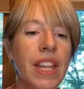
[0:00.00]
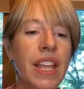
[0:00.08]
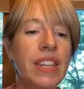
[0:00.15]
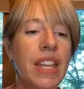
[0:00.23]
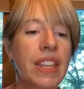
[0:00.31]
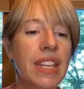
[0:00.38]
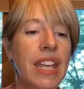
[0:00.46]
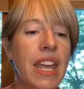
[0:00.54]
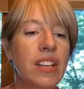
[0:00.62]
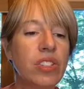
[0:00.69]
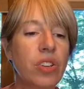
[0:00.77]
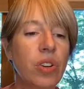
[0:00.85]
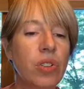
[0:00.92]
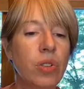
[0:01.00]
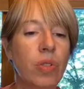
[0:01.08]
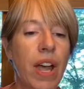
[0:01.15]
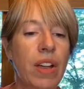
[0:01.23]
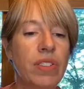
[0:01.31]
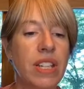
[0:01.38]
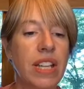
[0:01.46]
Then the king turned
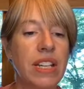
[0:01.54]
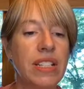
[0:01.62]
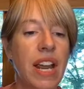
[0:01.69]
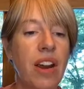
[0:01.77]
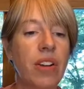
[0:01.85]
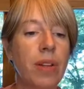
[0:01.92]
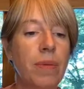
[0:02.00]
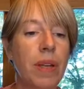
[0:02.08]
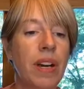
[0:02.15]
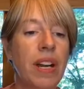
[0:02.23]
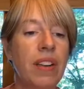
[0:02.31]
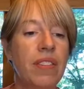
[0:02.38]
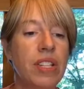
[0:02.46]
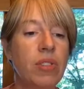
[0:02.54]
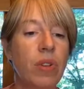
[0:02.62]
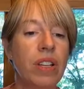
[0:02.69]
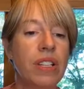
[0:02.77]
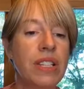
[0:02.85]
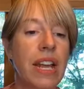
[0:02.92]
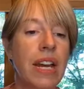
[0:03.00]
around to the entire community of
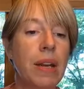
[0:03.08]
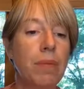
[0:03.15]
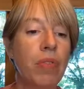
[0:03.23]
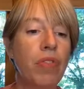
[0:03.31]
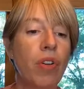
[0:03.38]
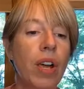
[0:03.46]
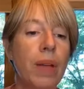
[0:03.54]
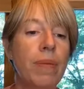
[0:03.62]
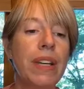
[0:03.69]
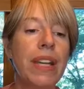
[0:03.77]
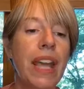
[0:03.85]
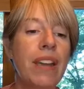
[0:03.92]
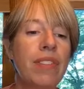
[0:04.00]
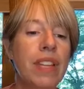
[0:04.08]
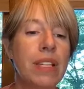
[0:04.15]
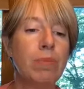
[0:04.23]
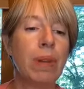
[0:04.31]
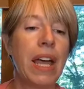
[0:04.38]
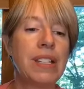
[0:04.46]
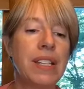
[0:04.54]
Israel standing before him and gave this
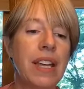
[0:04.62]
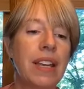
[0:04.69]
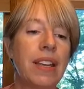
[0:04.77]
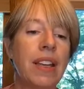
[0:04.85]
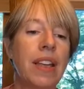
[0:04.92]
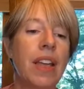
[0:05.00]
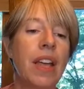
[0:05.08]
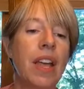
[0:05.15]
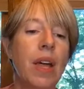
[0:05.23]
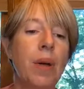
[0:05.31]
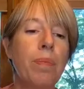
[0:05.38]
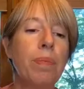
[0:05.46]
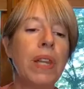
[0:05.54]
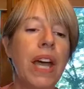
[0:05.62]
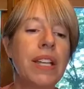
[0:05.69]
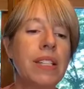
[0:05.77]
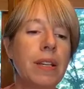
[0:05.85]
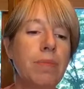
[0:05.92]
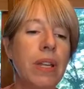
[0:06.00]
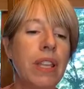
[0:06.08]
blessing:
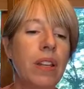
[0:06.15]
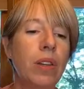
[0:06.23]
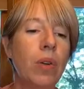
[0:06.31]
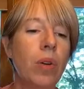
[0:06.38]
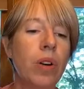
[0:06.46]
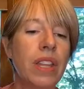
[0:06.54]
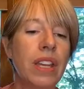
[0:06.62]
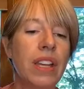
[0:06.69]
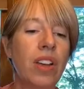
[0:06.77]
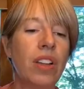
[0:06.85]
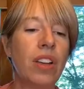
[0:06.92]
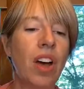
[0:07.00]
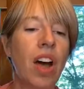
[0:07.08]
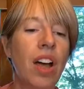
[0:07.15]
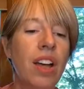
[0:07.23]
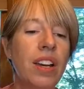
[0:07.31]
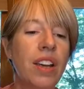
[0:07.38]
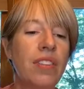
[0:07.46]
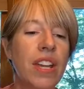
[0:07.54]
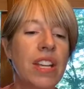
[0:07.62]
"Blessed be the Lord, the
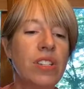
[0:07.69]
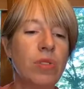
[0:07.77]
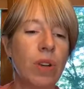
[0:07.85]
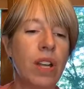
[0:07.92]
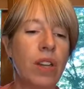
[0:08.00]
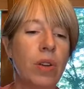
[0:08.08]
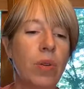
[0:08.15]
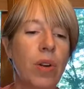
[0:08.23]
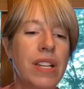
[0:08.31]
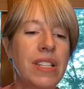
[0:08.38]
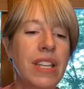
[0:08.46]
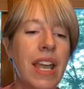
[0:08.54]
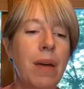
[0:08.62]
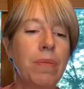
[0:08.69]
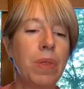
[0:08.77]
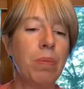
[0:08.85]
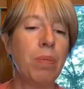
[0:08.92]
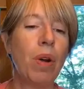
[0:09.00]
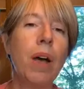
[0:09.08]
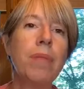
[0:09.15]
God of Israel, who has kept the
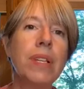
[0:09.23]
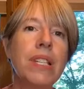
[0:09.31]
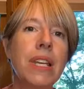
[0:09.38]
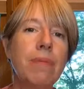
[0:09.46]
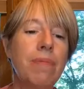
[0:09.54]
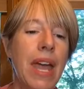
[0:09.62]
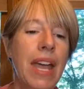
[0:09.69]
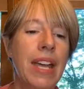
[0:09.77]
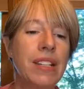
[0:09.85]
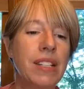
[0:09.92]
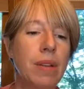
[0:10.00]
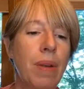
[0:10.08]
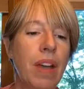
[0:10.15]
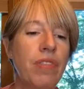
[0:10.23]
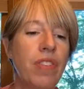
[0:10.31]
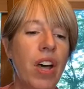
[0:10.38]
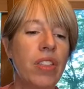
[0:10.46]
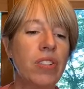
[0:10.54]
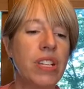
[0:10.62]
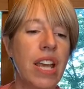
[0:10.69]
promise he made to my
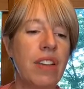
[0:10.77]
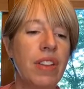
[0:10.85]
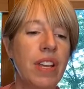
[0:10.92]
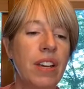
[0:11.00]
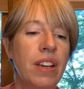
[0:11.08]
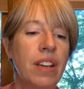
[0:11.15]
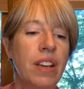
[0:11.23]
father David.